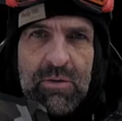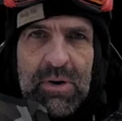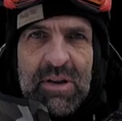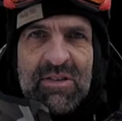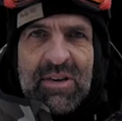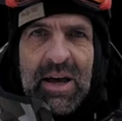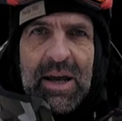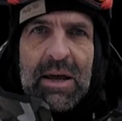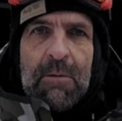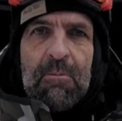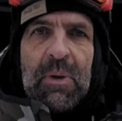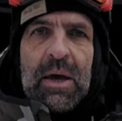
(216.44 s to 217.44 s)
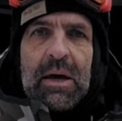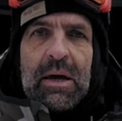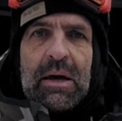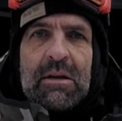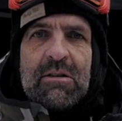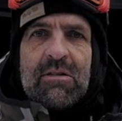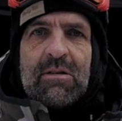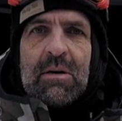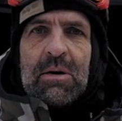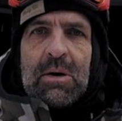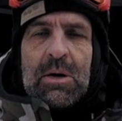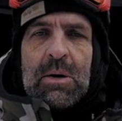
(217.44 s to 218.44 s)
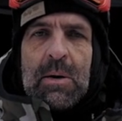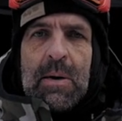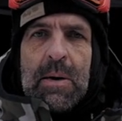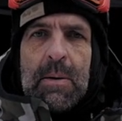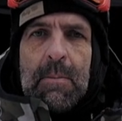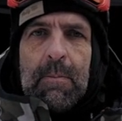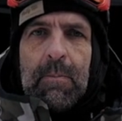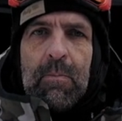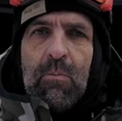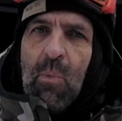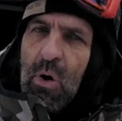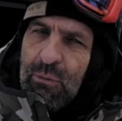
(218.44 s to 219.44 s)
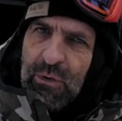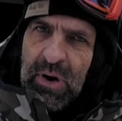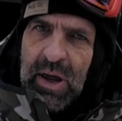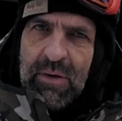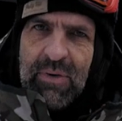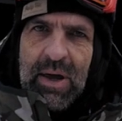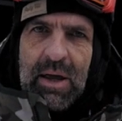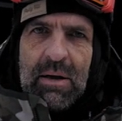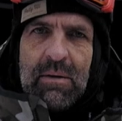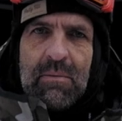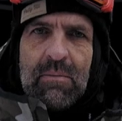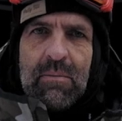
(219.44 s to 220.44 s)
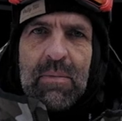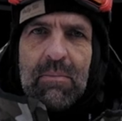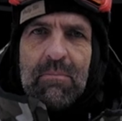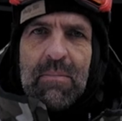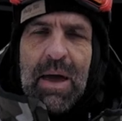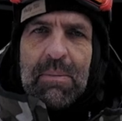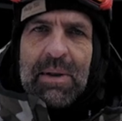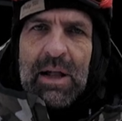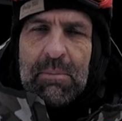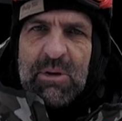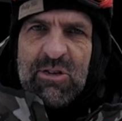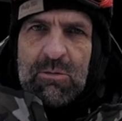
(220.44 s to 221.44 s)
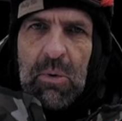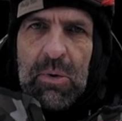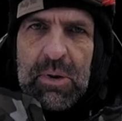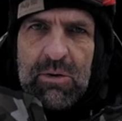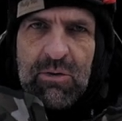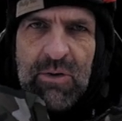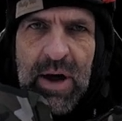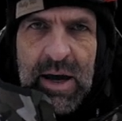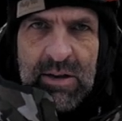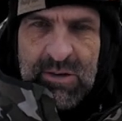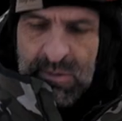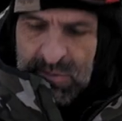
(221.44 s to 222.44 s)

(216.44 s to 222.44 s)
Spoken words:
grid inside. It's more forgiving, maybe a little bit smoother to ride.